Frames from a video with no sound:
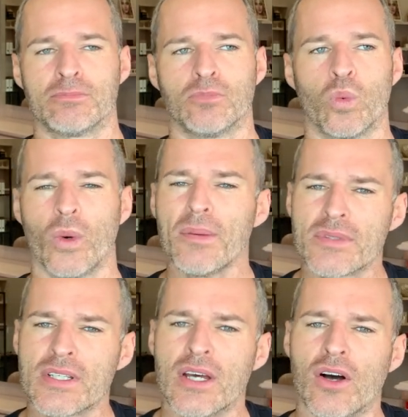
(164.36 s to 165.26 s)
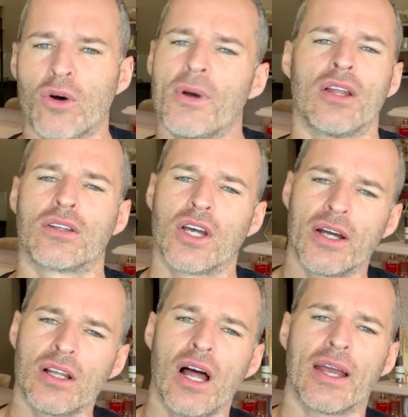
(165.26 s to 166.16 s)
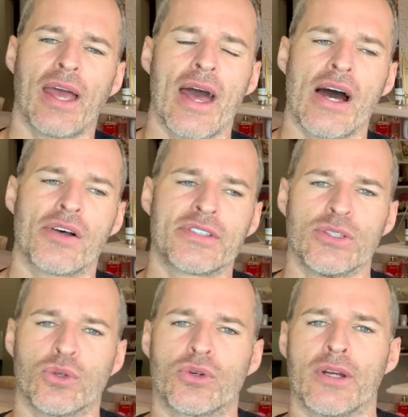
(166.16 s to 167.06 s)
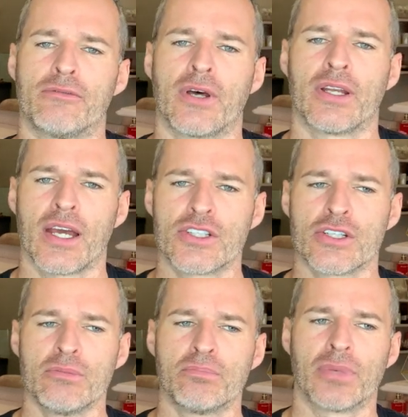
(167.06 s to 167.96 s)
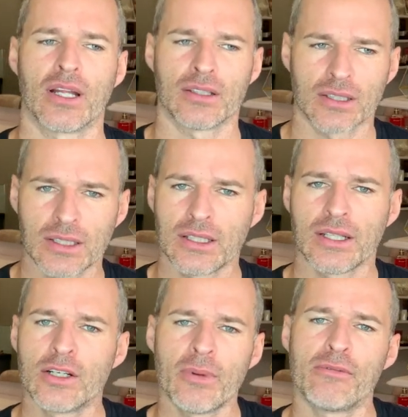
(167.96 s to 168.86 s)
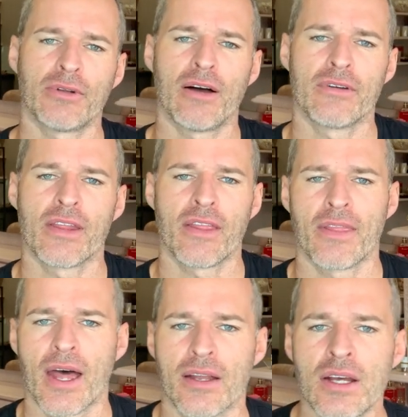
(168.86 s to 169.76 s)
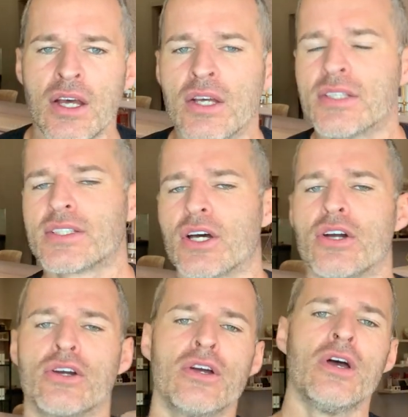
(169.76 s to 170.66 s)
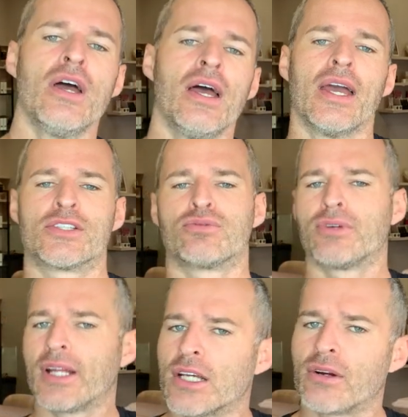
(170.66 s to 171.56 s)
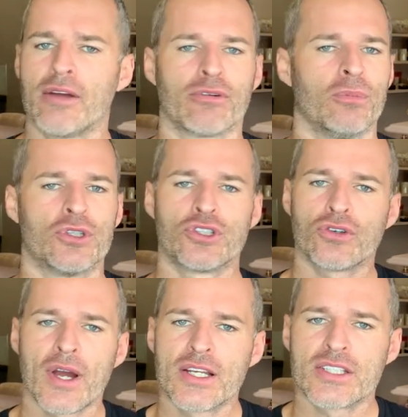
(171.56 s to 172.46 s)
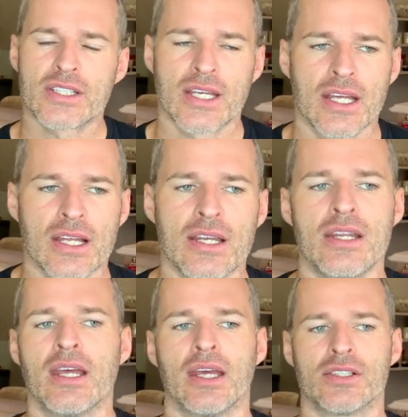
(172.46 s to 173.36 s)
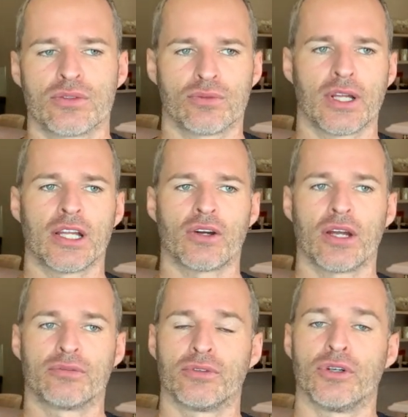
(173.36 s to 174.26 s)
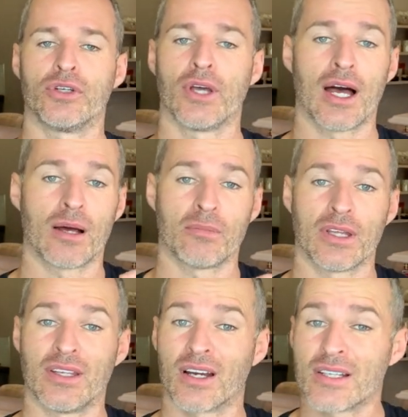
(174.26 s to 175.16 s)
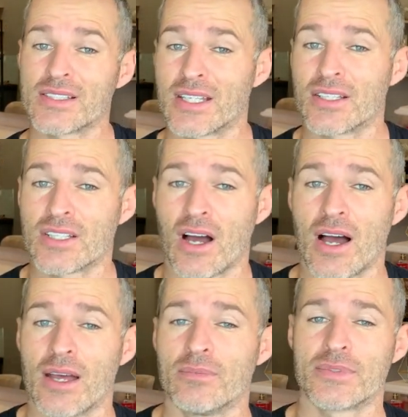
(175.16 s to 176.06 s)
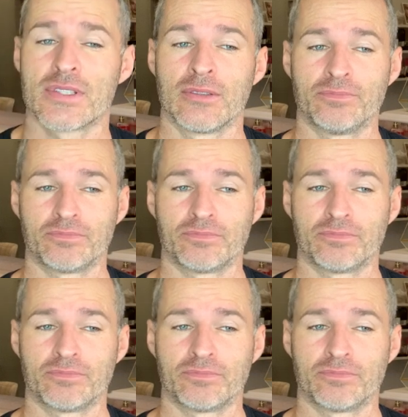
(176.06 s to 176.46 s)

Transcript: whipped, almost kind of like our Silk Cream foundation, but a little bit fluffier than that. So it's really great for mature age skin. It's really great for younger skin types.